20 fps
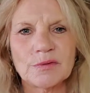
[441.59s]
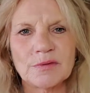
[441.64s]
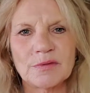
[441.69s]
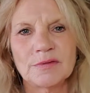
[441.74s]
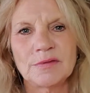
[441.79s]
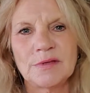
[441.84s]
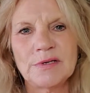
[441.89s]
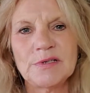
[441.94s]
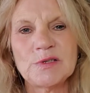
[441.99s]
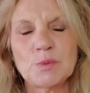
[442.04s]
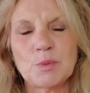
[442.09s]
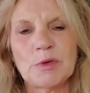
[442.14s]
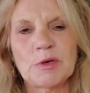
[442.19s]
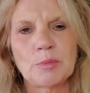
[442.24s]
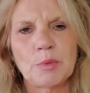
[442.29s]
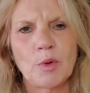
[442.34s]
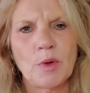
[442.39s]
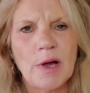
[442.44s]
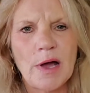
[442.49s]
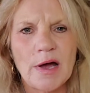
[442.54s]
these
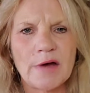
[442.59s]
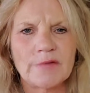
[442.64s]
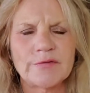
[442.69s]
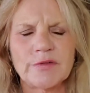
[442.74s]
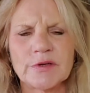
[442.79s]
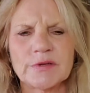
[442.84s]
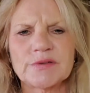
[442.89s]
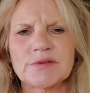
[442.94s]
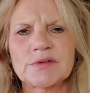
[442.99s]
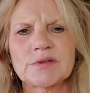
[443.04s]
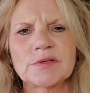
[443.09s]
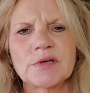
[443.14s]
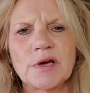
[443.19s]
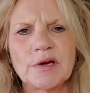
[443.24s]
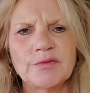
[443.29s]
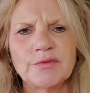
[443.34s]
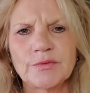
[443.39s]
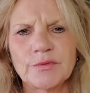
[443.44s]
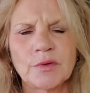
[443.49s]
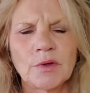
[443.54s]
people have this
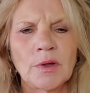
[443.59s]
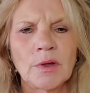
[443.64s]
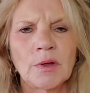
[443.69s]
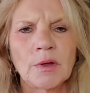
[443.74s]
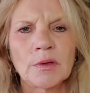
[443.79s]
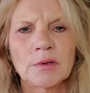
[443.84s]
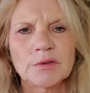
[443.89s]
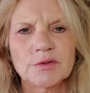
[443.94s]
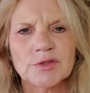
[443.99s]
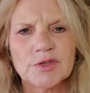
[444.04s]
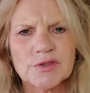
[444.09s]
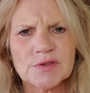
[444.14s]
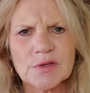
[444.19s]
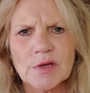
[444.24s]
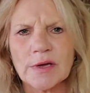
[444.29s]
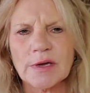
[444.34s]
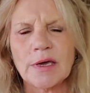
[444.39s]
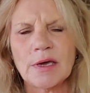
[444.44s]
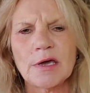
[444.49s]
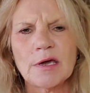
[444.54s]
stuff, just
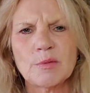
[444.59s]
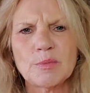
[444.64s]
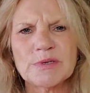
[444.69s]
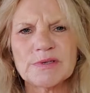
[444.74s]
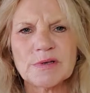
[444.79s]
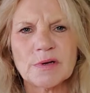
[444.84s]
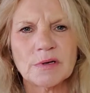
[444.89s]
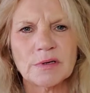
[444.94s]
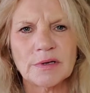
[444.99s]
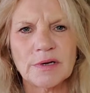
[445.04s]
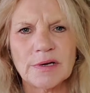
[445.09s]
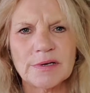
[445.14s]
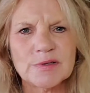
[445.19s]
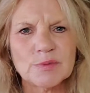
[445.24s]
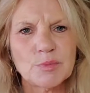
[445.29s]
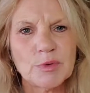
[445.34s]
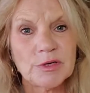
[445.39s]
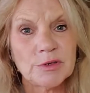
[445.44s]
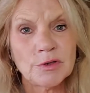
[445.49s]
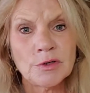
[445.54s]
like Amazon does,
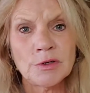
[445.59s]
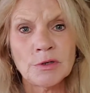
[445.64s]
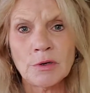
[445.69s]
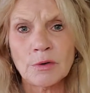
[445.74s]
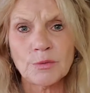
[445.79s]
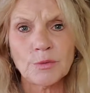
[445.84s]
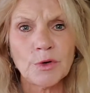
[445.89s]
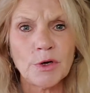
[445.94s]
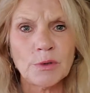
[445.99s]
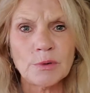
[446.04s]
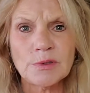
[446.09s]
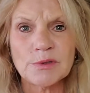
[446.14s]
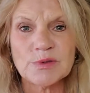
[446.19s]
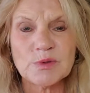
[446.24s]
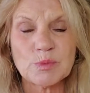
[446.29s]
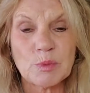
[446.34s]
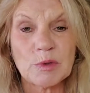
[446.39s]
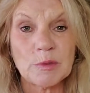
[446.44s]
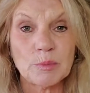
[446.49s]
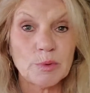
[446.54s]
but you don't know those
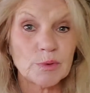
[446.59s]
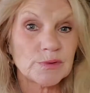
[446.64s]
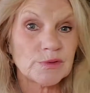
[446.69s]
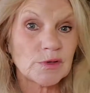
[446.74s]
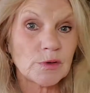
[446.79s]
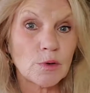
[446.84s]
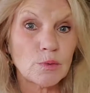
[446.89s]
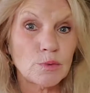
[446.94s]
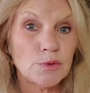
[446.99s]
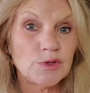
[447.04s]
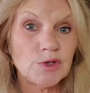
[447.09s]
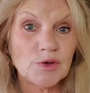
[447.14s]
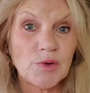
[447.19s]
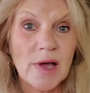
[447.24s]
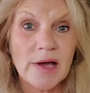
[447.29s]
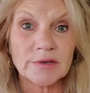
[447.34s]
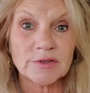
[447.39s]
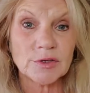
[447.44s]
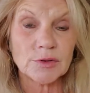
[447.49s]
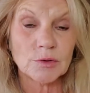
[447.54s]
people. So would you
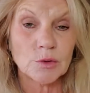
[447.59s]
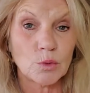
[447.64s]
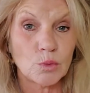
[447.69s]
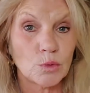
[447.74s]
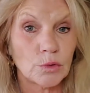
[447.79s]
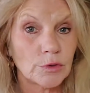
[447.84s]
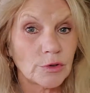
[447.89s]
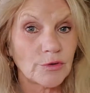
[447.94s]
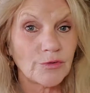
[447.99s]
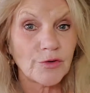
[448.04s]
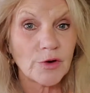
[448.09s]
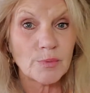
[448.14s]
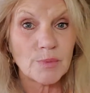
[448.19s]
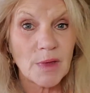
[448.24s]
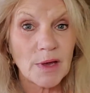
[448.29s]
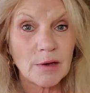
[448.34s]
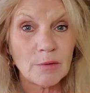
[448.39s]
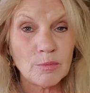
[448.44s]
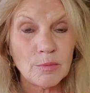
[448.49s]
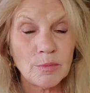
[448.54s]
actually order from
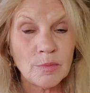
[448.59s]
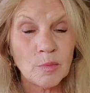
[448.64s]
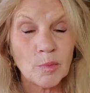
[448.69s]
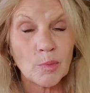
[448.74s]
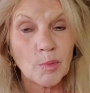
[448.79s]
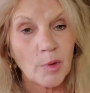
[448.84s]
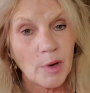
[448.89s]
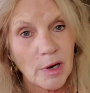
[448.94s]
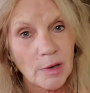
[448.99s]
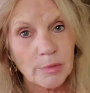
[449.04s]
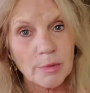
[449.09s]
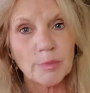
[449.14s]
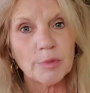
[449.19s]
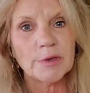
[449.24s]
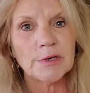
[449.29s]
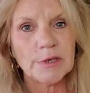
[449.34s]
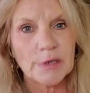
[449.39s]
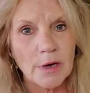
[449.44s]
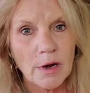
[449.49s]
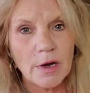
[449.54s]
them?
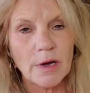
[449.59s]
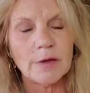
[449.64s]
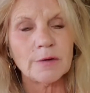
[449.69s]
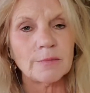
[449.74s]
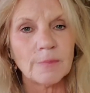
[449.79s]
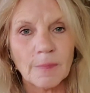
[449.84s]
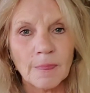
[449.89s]
Probably not.